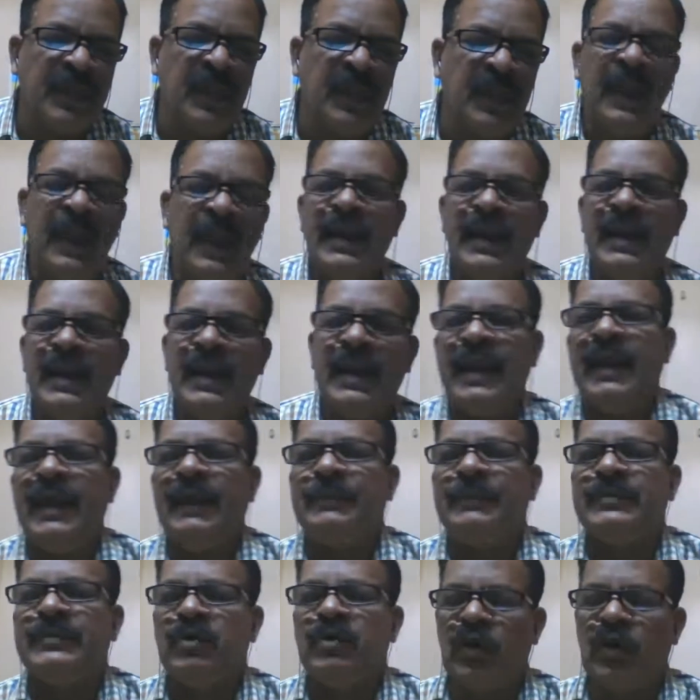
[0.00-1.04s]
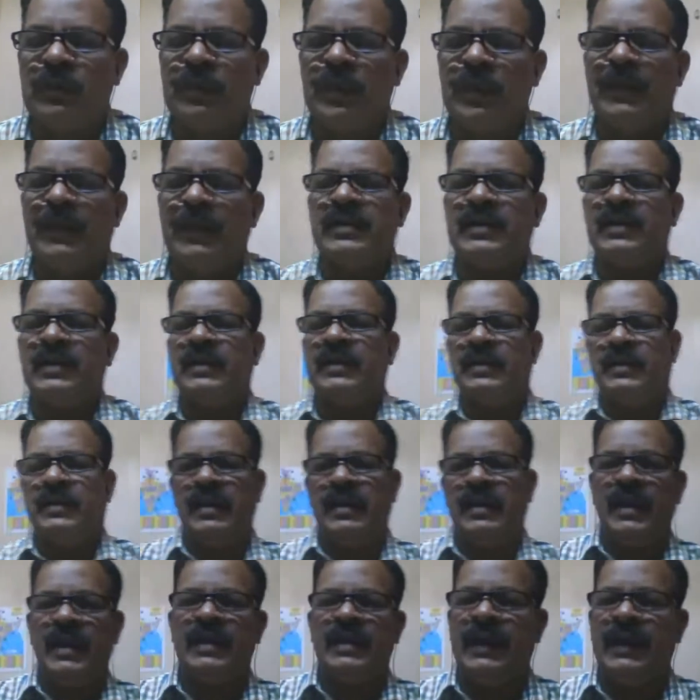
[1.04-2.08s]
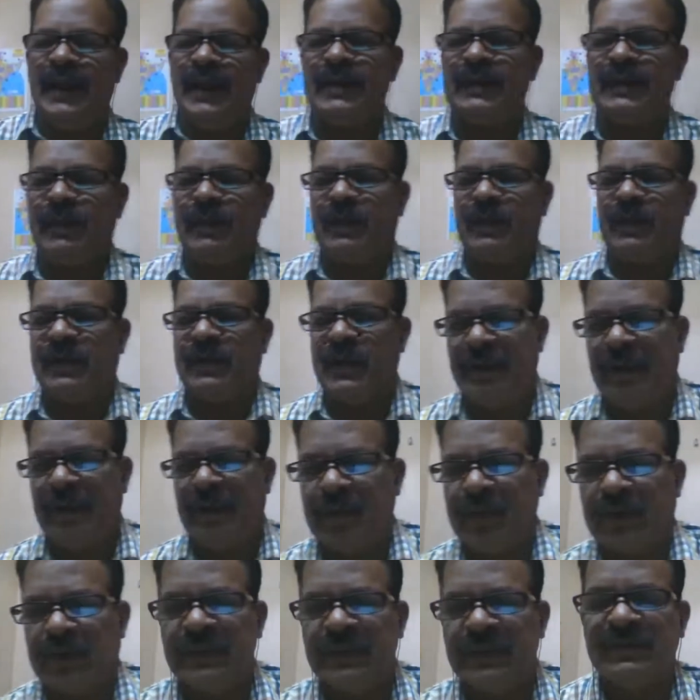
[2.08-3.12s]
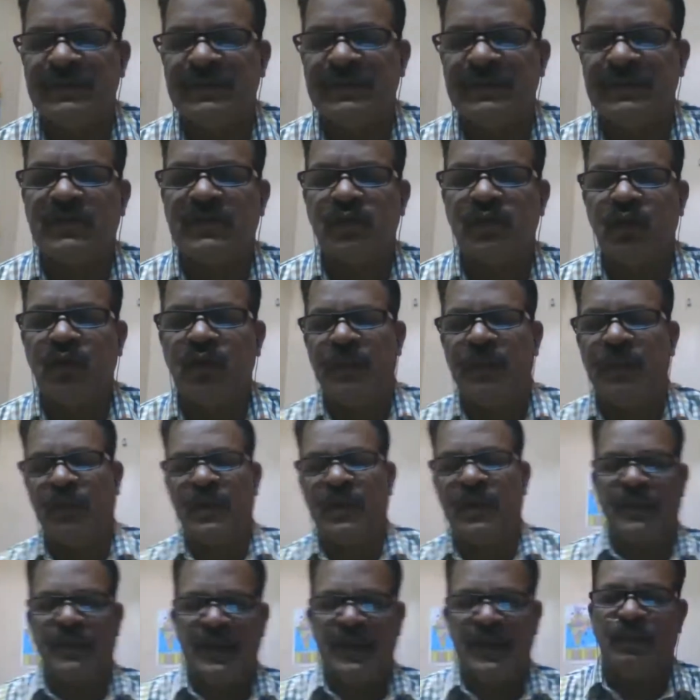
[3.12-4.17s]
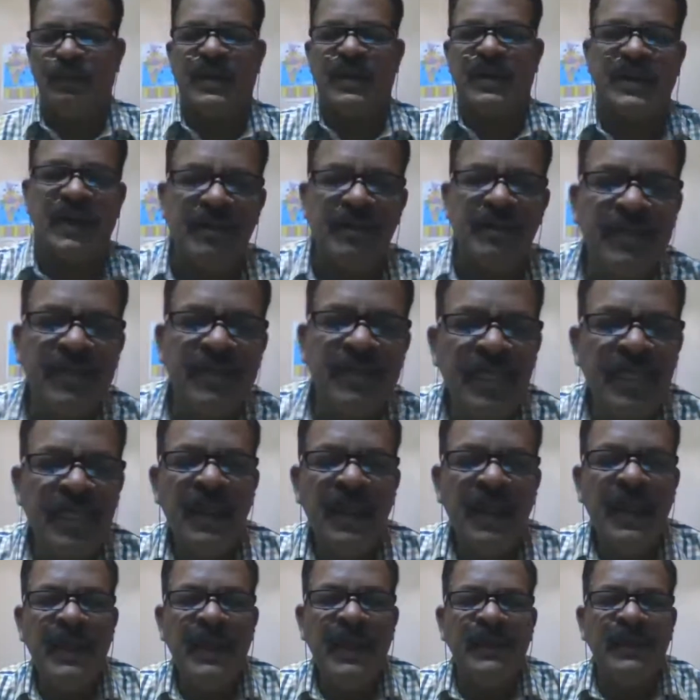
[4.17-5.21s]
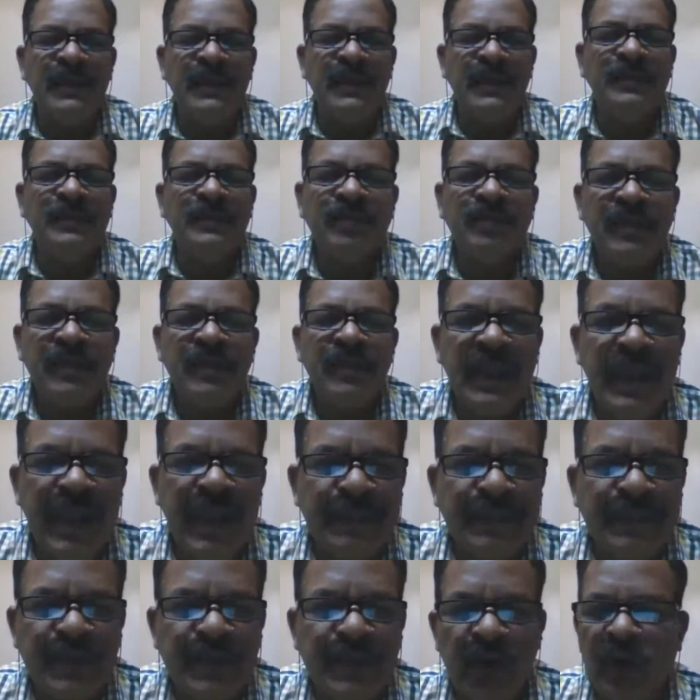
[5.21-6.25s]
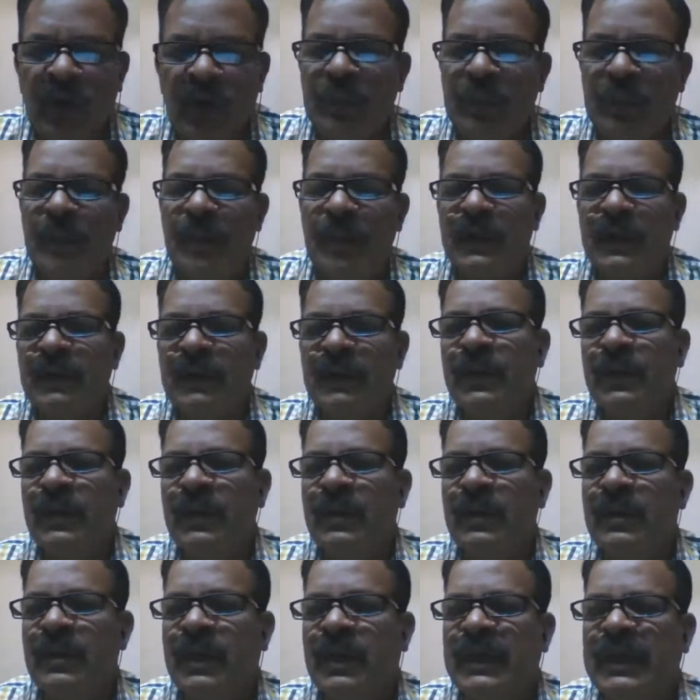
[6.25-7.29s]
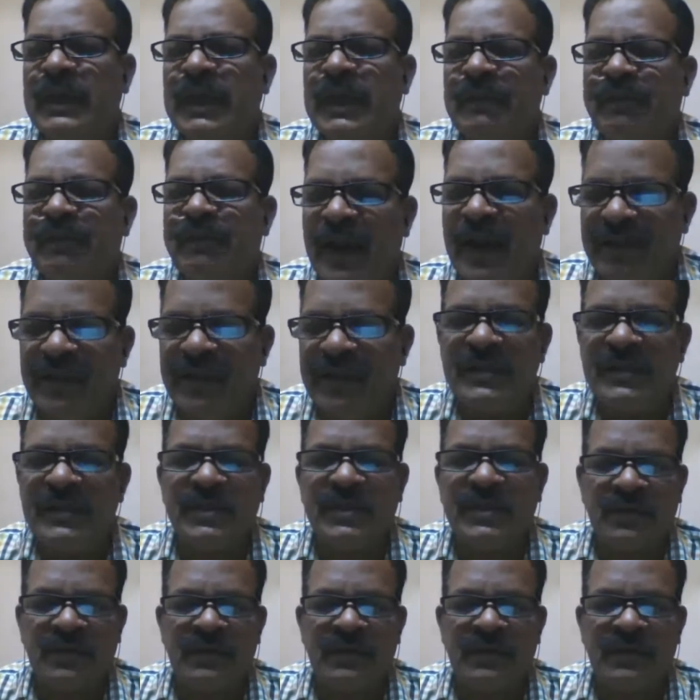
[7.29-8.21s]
And absolute poverty and relative poverty. Remember these two important, very important terms. And here, absolute poverty means deprivation.